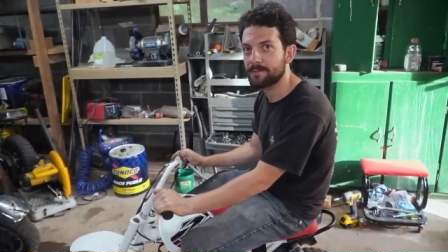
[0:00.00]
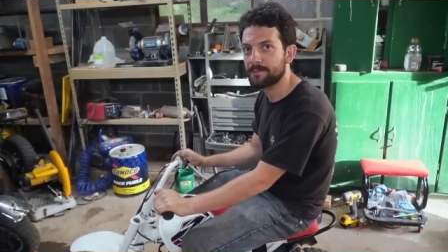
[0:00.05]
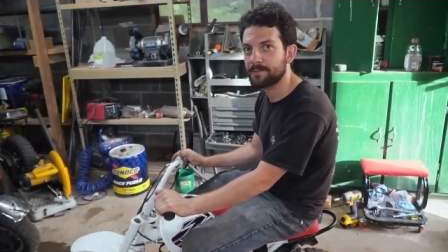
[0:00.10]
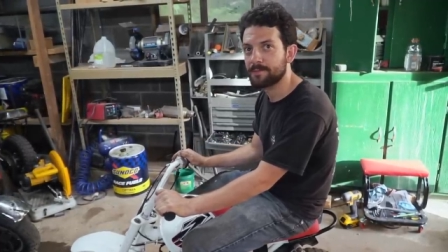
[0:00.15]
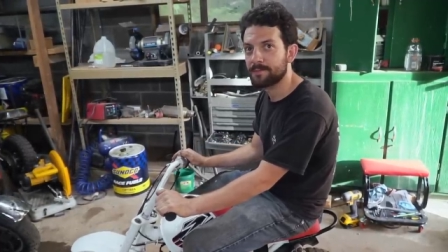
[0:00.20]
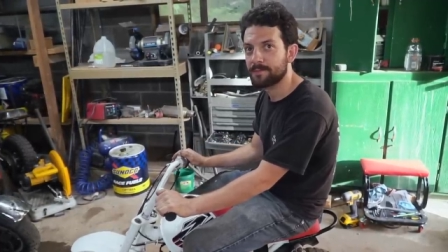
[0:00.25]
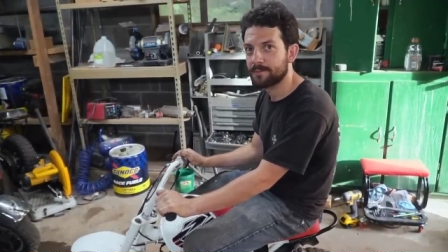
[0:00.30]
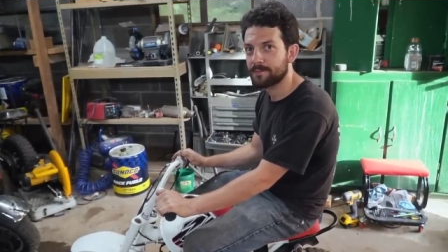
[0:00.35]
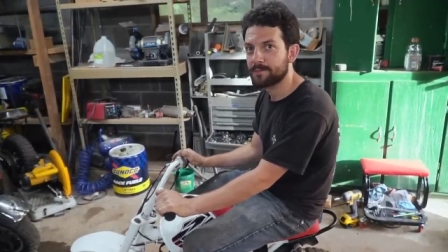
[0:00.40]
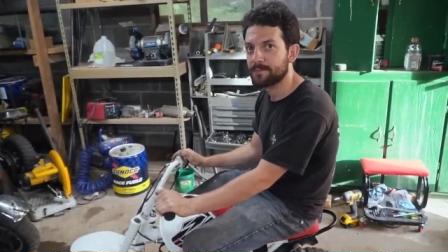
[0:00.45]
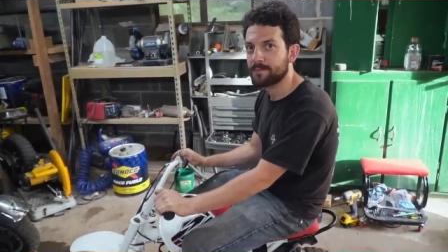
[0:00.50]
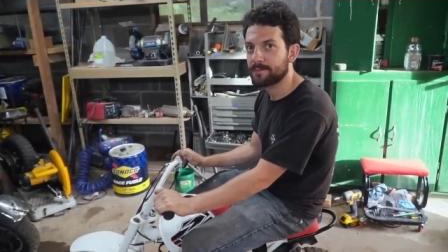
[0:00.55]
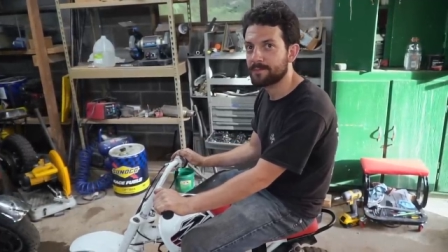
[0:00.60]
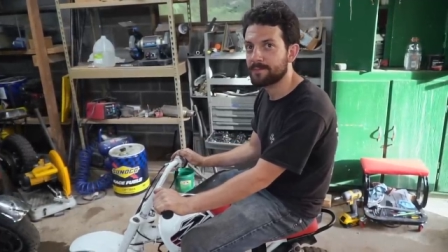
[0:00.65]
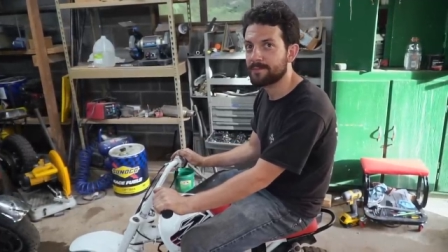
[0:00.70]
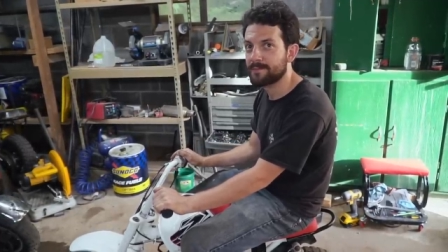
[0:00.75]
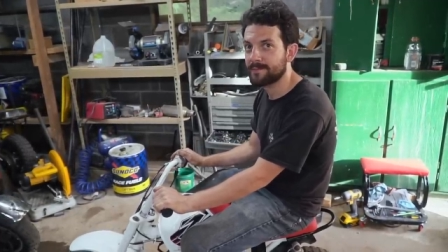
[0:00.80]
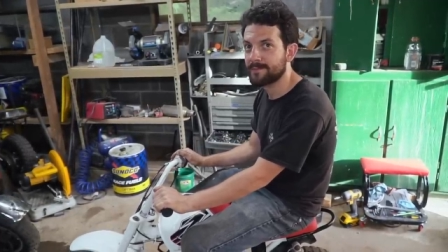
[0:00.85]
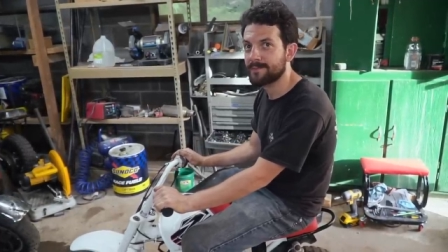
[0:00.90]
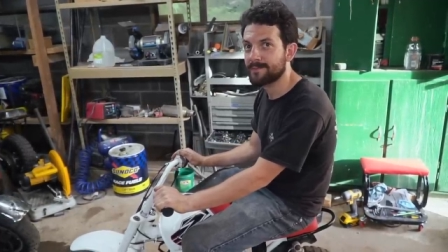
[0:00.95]
that thing sounds
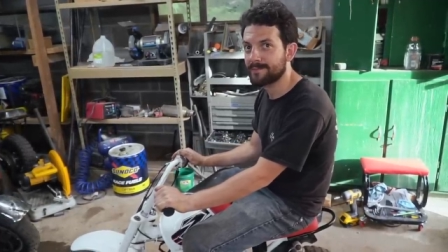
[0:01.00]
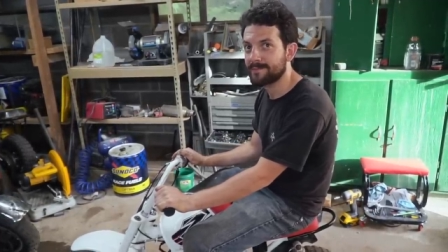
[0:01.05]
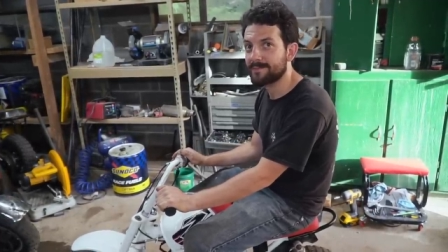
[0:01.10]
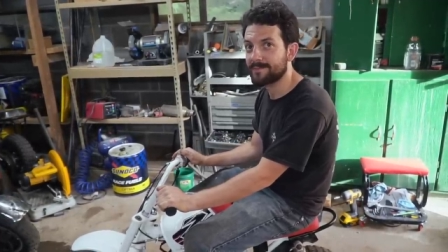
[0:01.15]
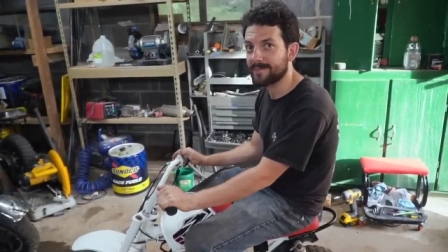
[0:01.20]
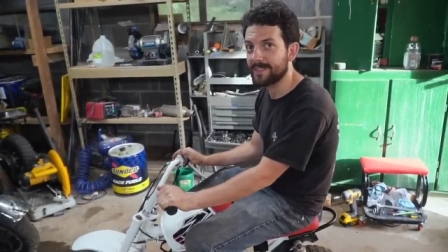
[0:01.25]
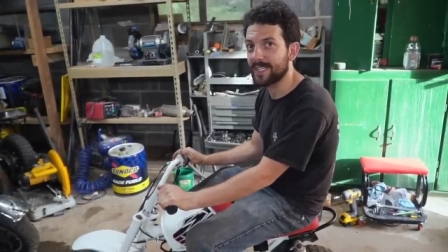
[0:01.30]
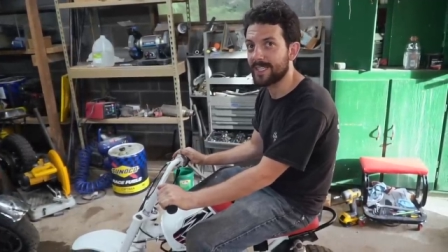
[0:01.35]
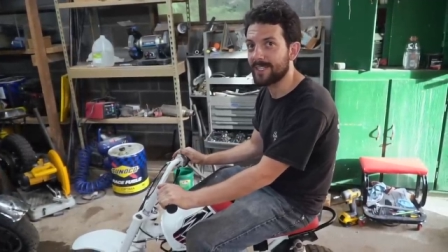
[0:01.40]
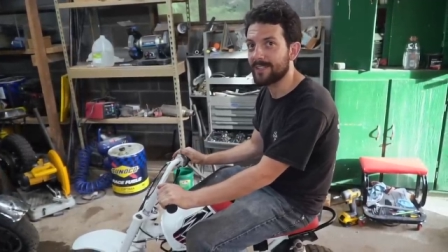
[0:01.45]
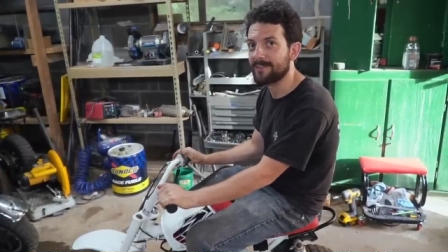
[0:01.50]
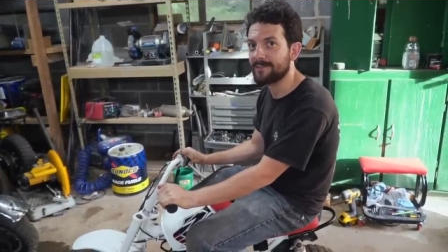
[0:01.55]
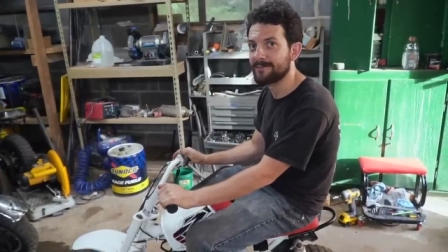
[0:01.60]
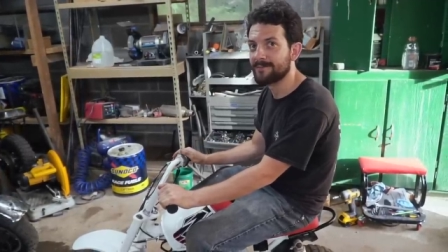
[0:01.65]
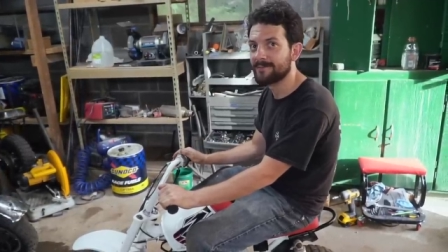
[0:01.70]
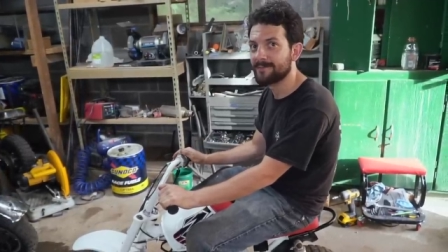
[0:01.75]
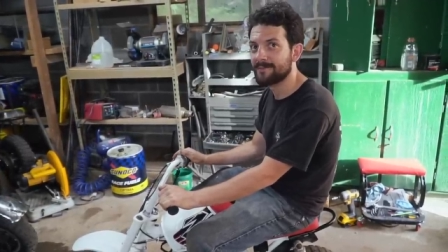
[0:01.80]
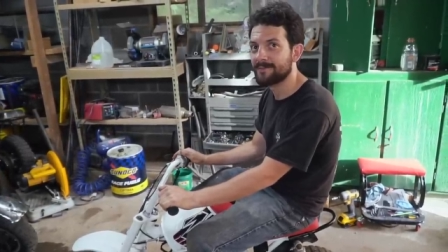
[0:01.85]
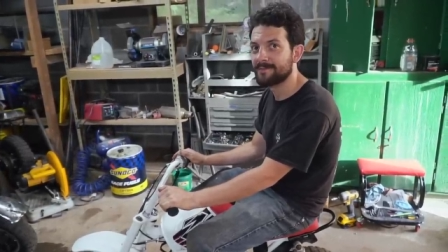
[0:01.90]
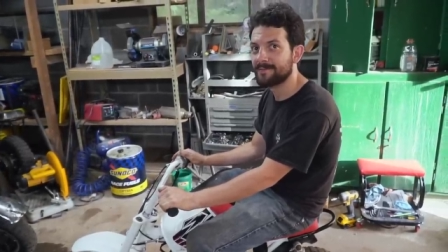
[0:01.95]
awesome. Yeah.
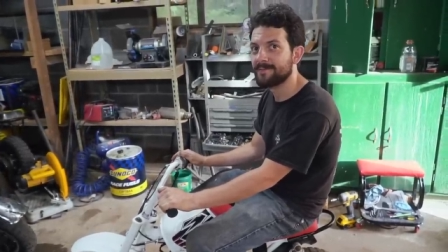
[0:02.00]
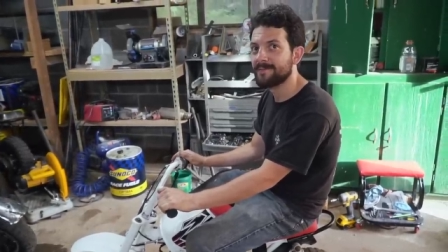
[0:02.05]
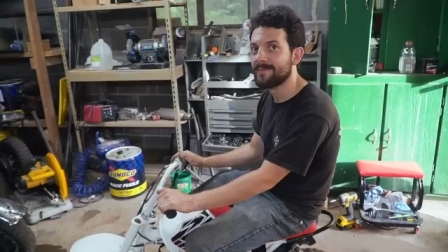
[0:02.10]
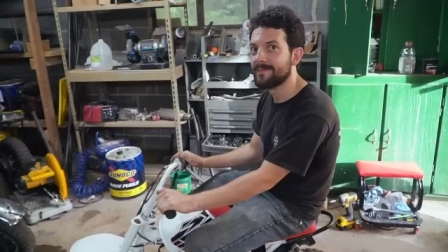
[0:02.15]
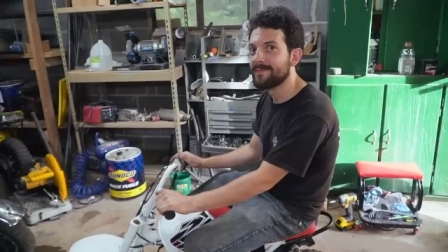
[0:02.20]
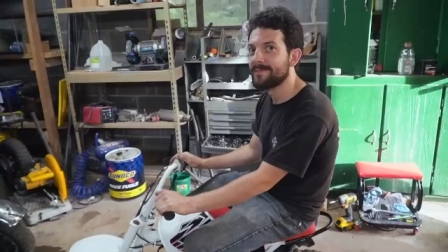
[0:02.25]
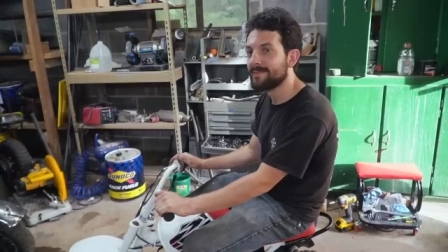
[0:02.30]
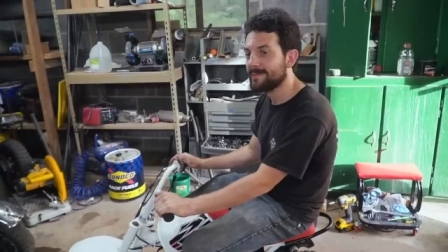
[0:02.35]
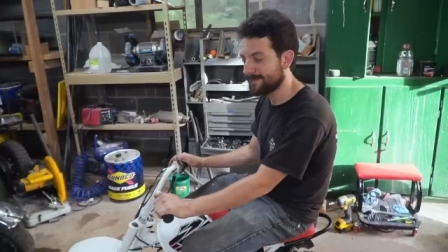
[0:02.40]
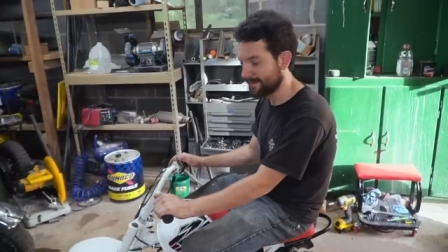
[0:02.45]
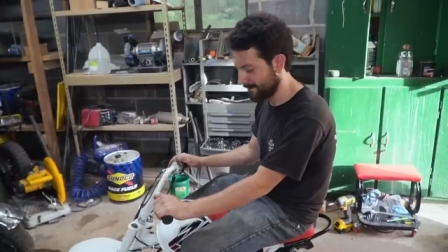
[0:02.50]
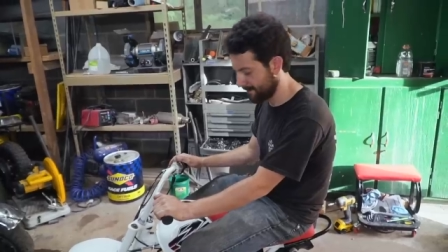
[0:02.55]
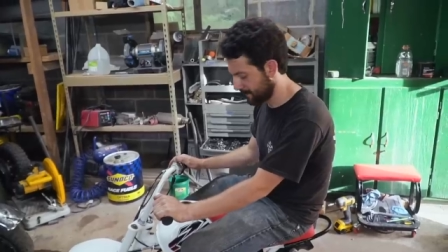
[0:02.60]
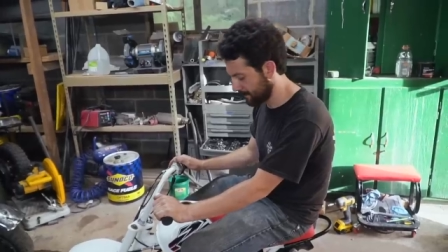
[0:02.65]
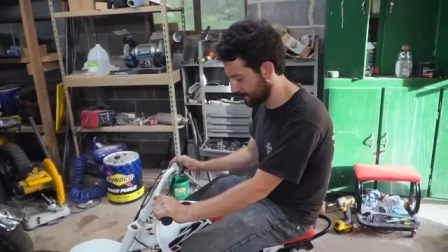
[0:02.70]
Sounds